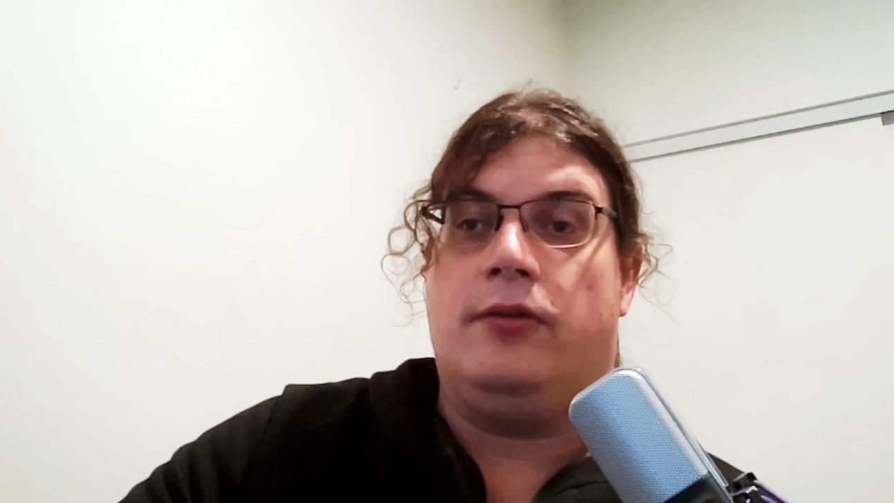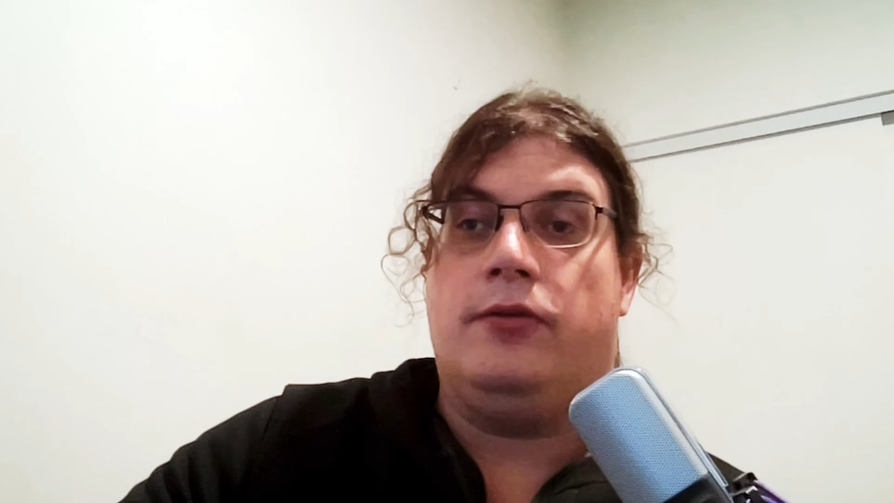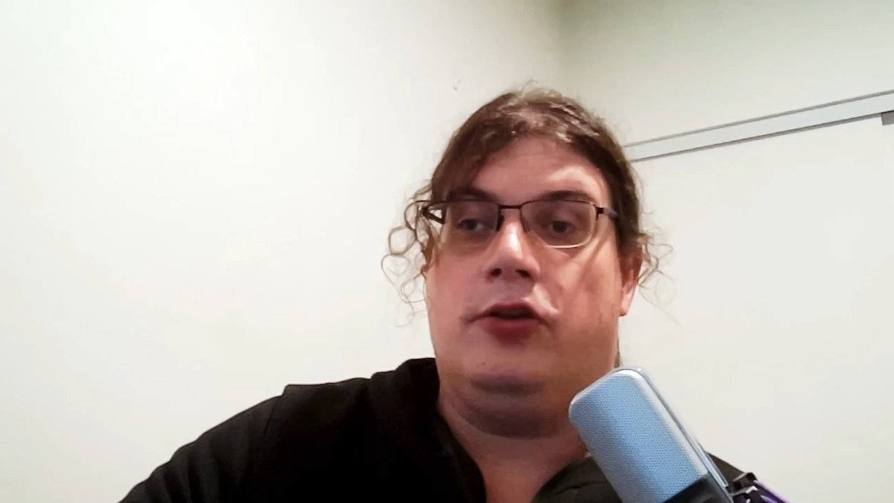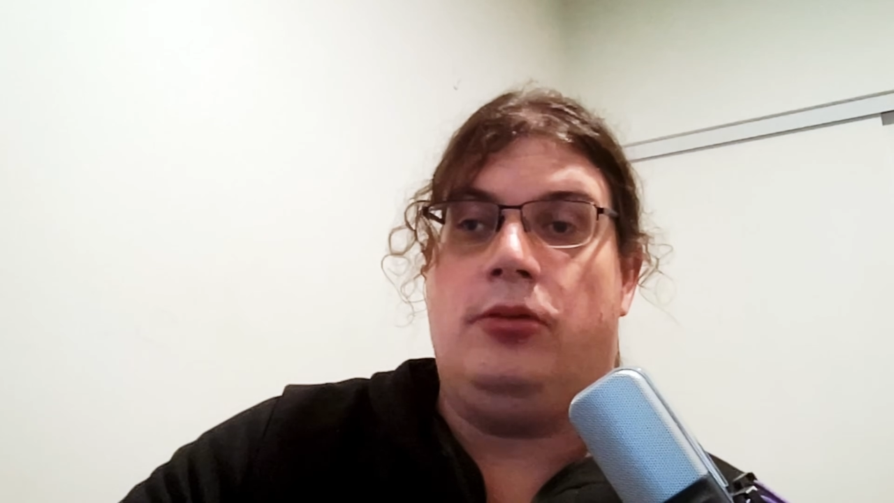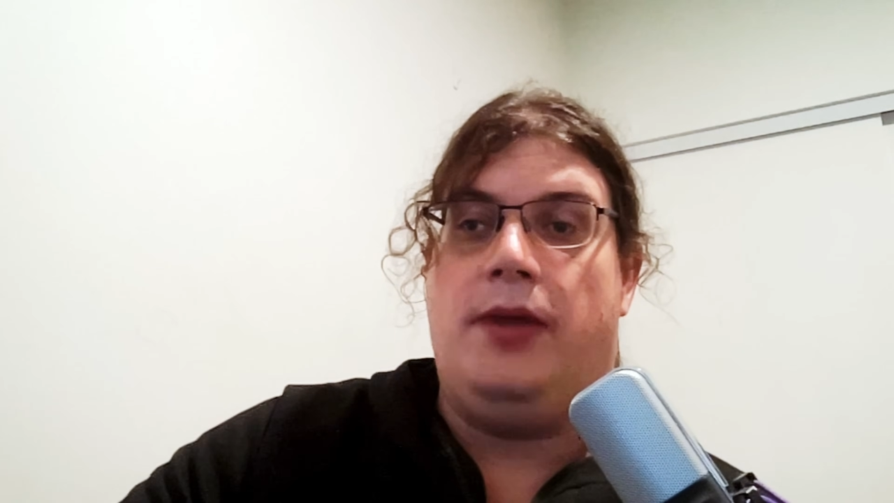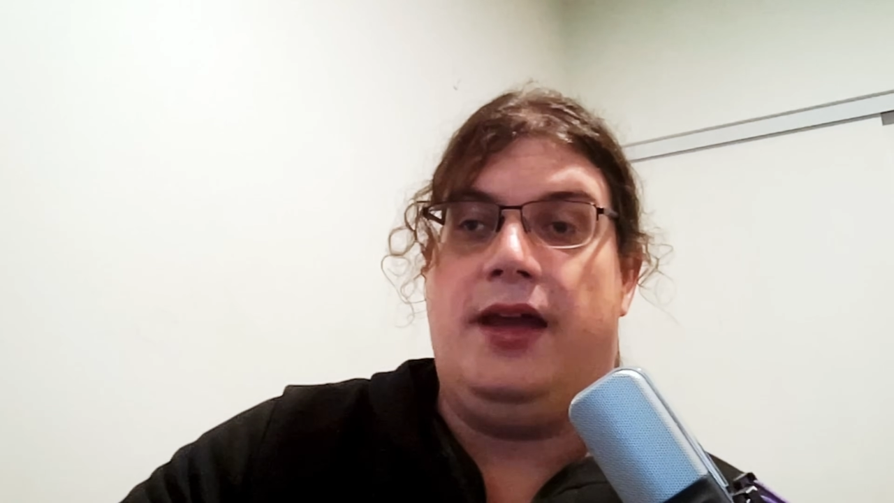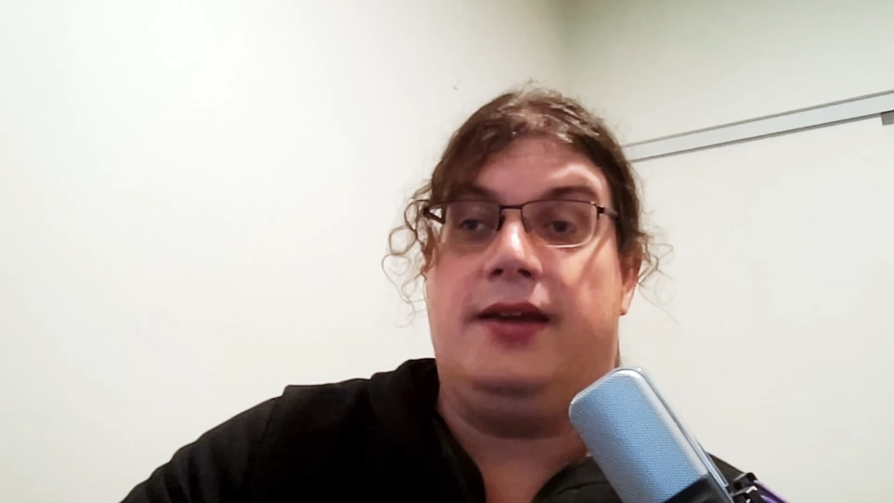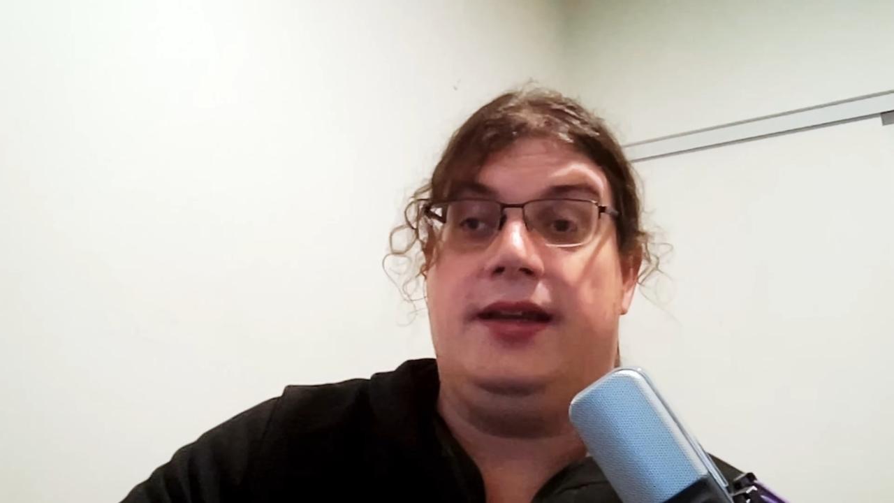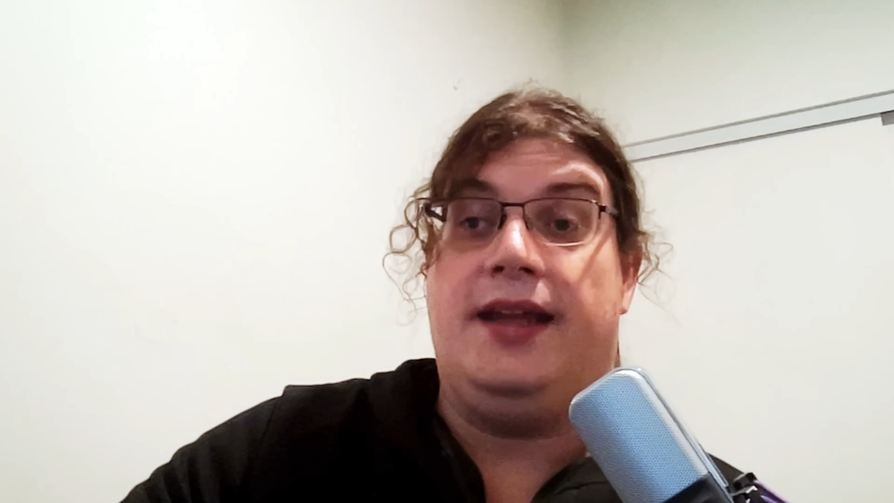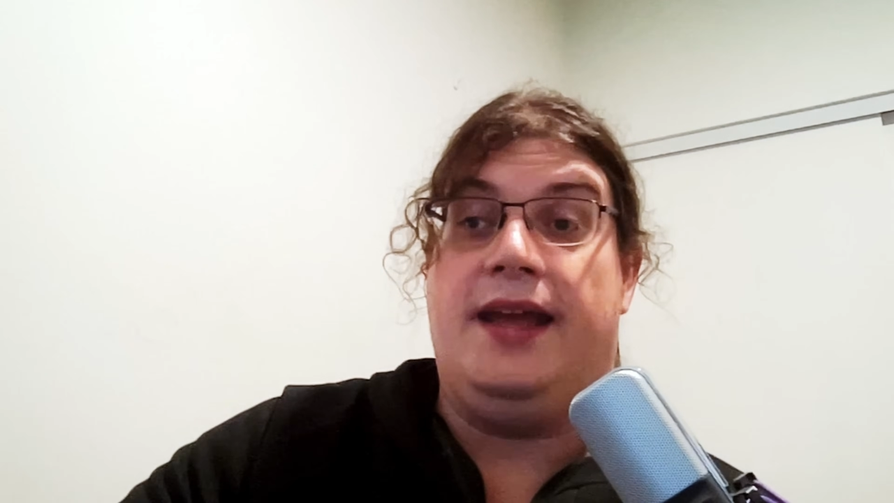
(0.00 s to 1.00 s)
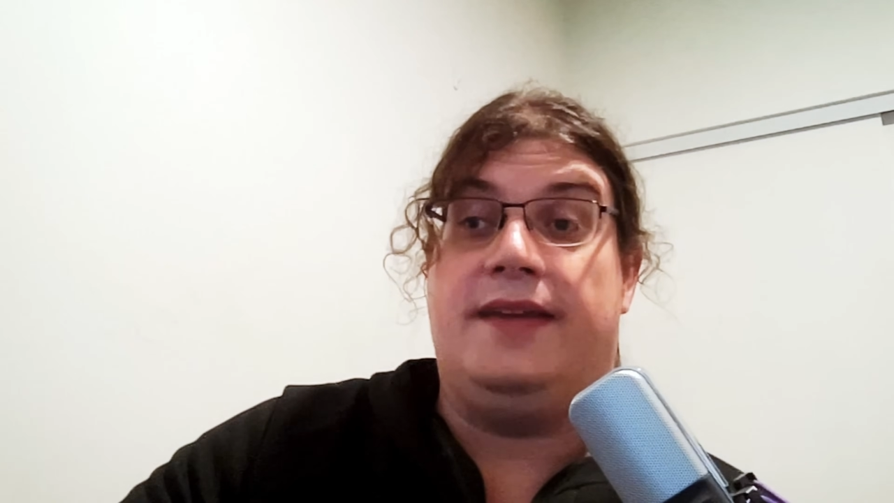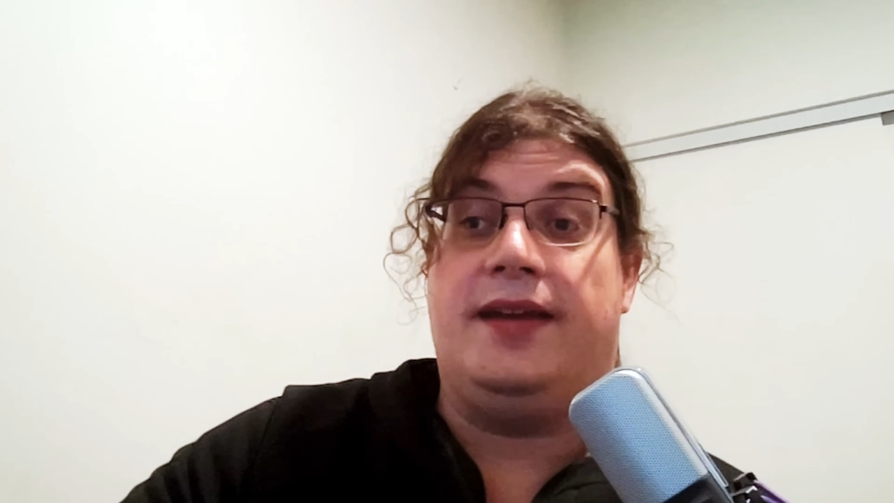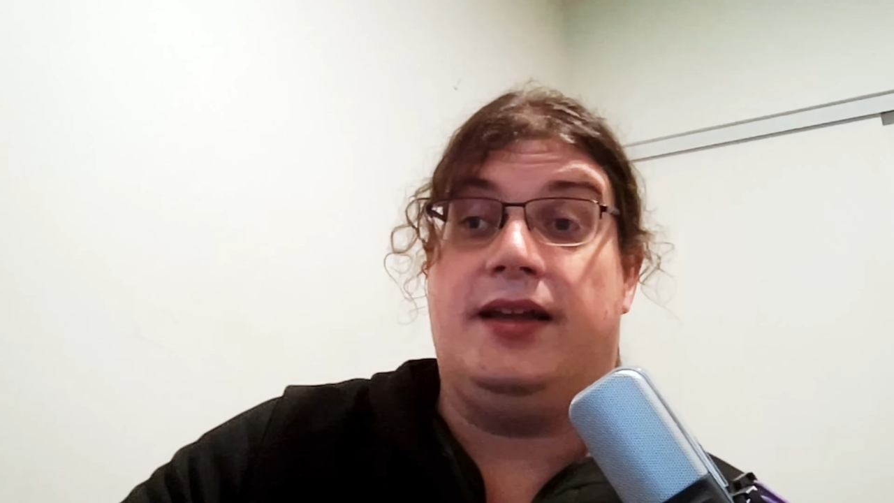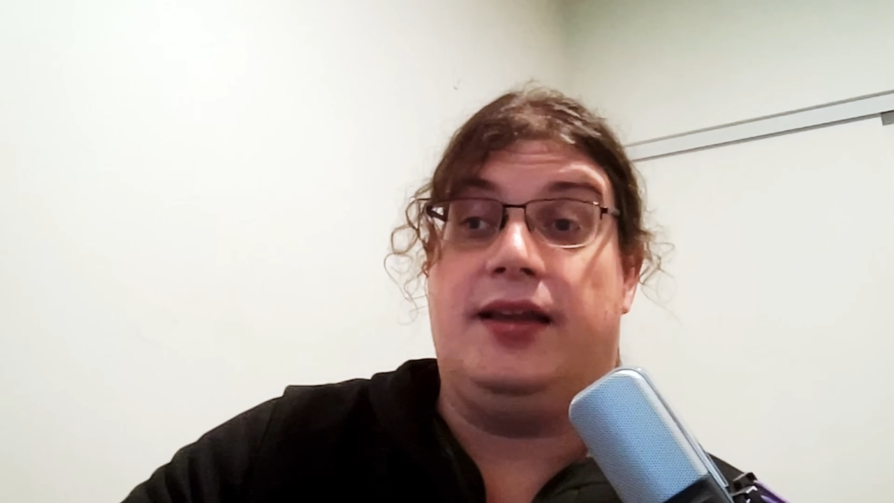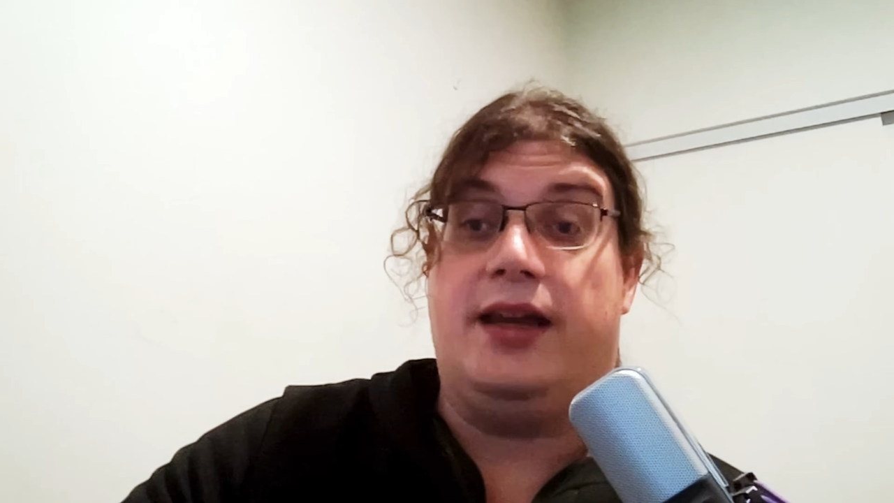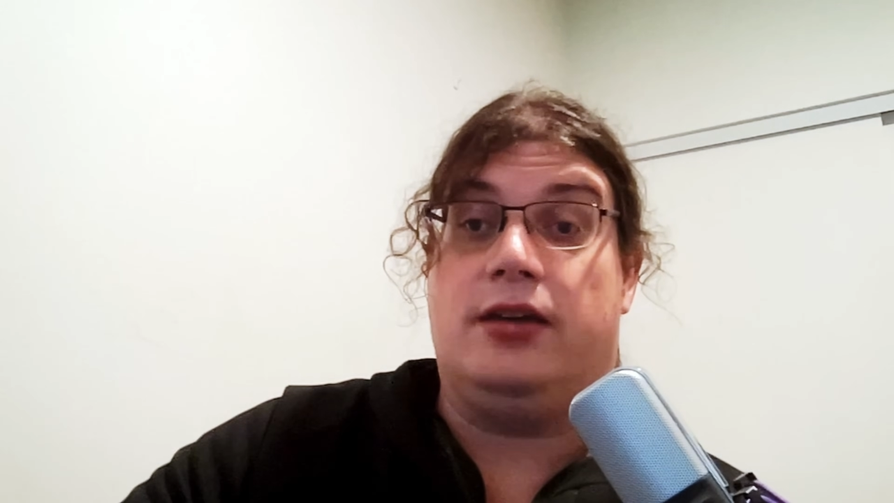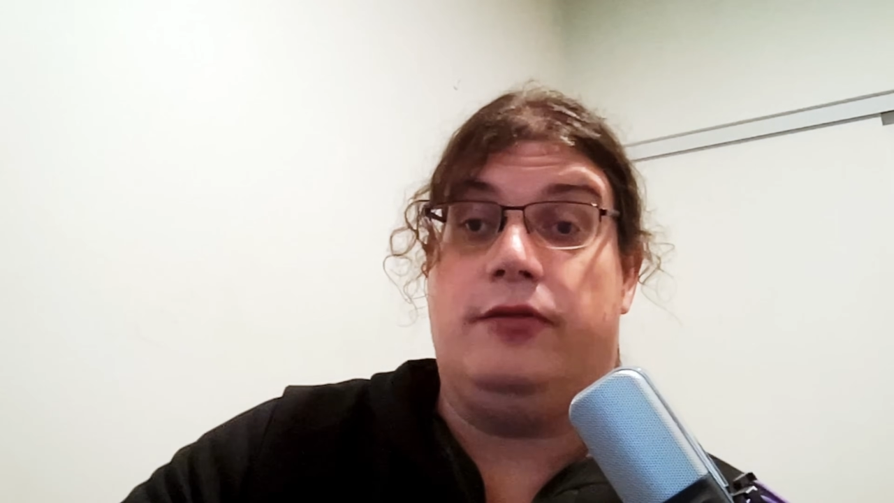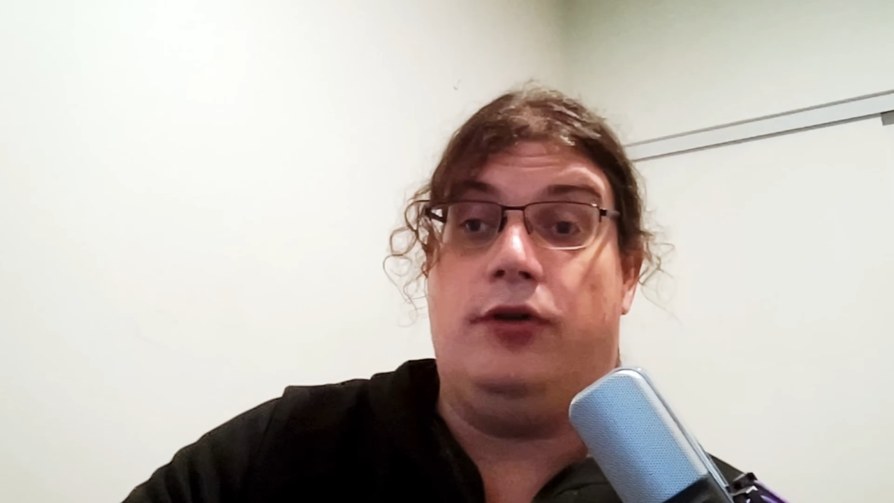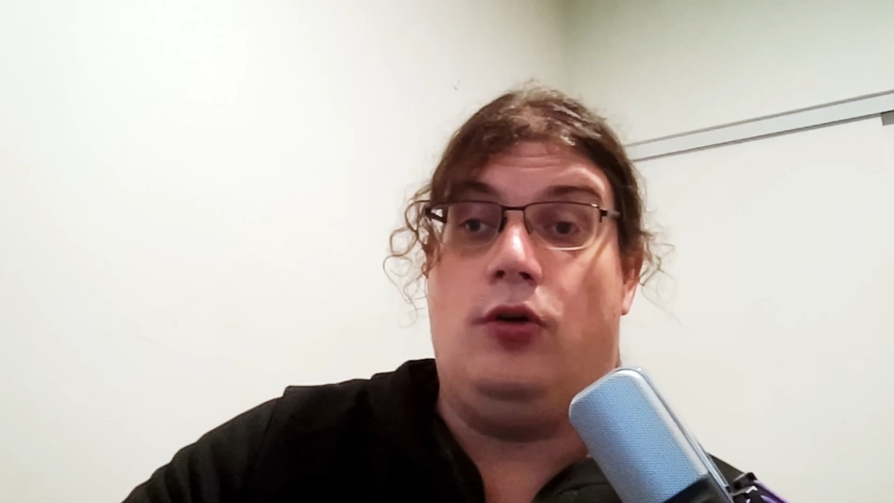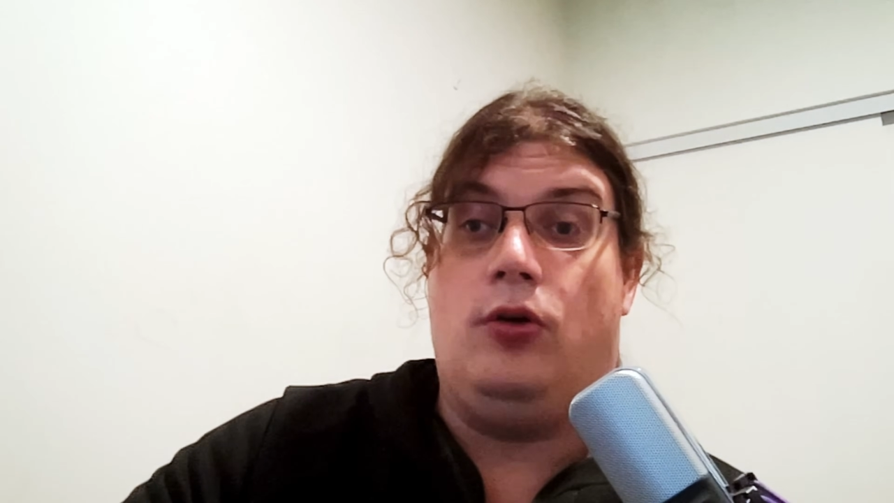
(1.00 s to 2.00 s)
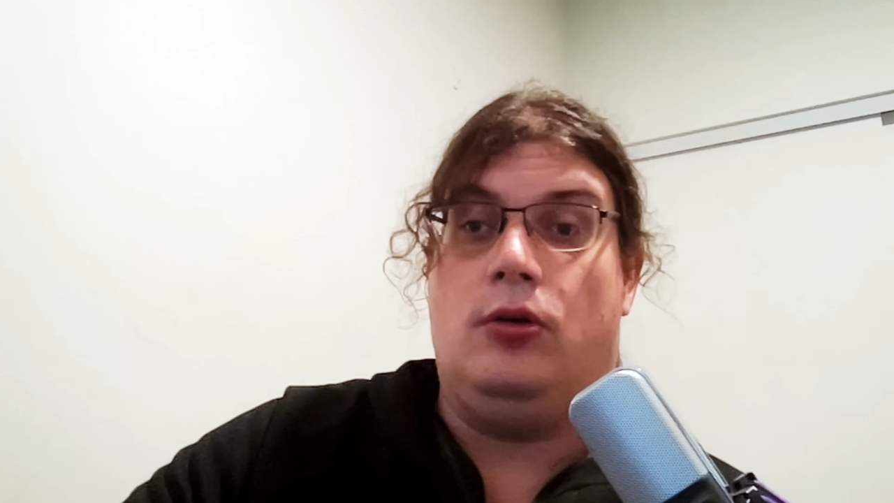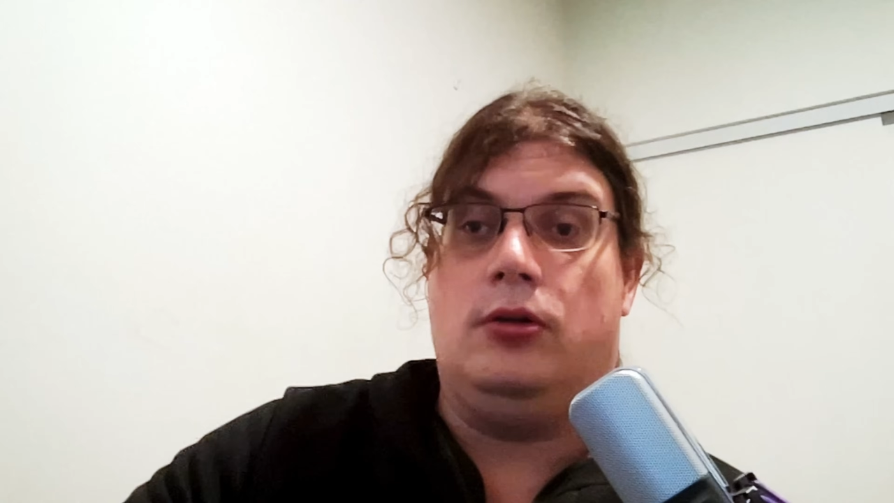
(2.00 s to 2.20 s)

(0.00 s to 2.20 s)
for humanity as a collective whole.